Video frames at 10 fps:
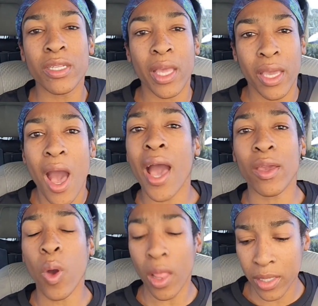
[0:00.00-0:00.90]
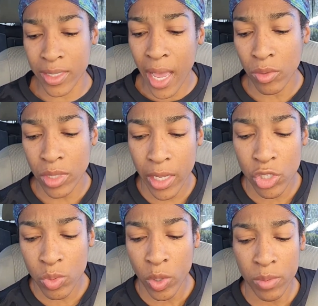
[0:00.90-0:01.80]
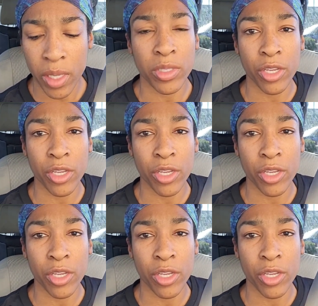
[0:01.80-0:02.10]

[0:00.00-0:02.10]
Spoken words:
like high quality sound. I just want to be able to